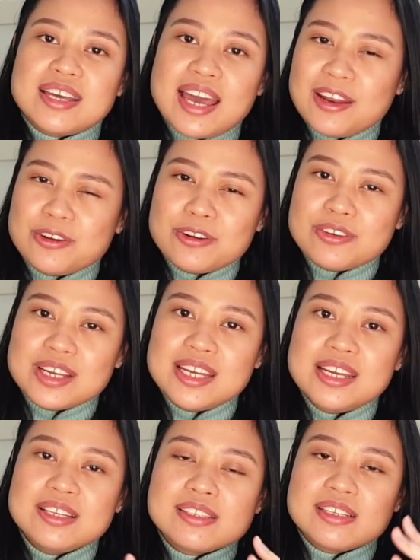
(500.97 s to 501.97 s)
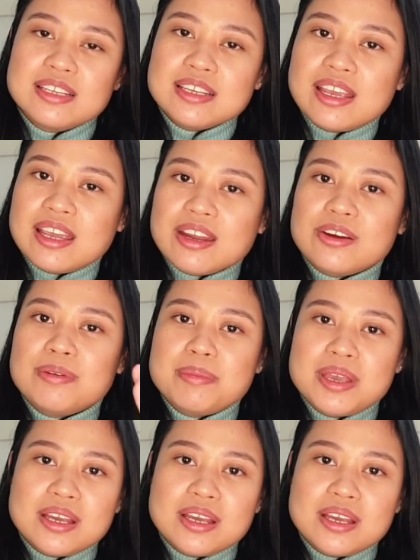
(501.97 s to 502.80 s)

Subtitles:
category, skincare,